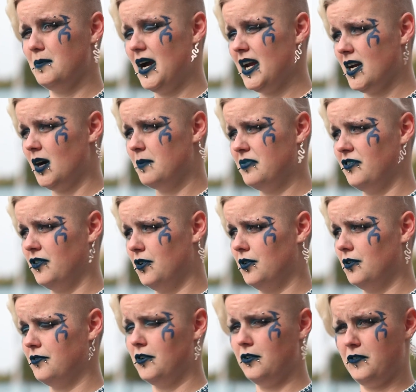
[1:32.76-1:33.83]
makeup
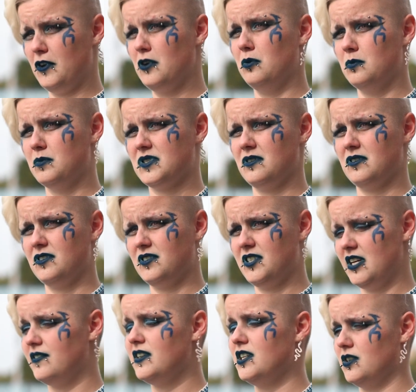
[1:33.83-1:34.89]
for films and
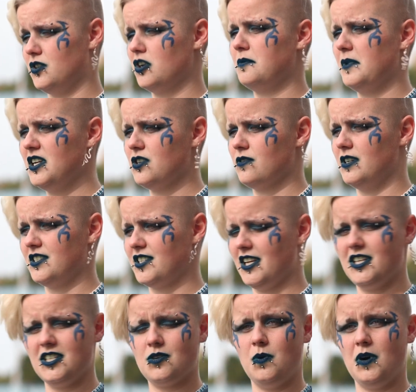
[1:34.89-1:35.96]
TV and documentaries,
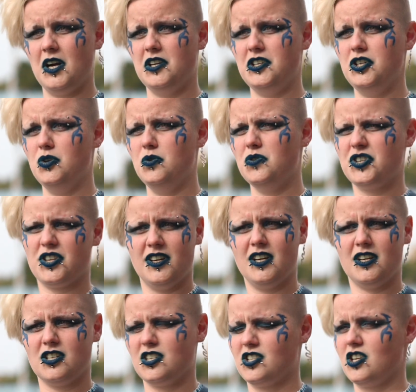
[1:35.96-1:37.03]
and it's quite a huge
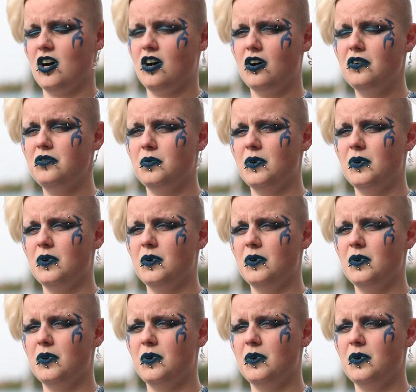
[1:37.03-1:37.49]
thing to start off